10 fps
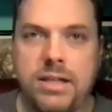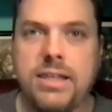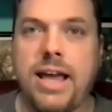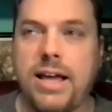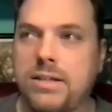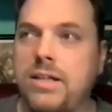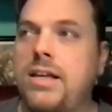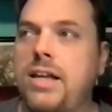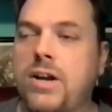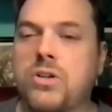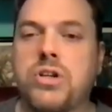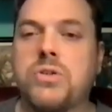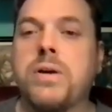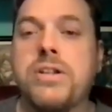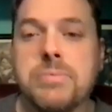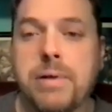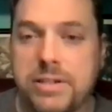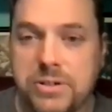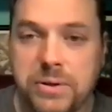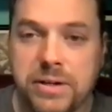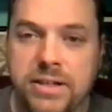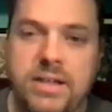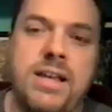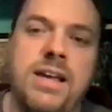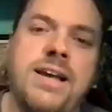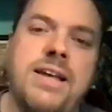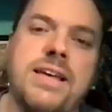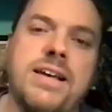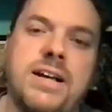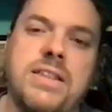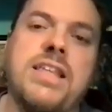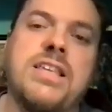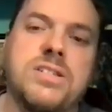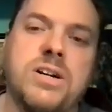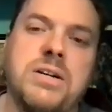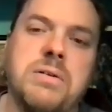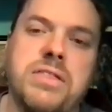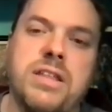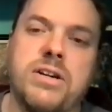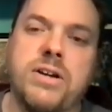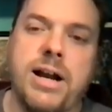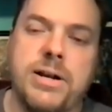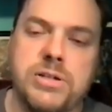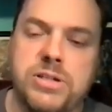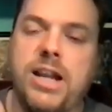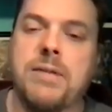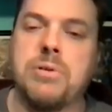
Yeah, here's why you should buy the toy. They started with Thundercracker's Sonic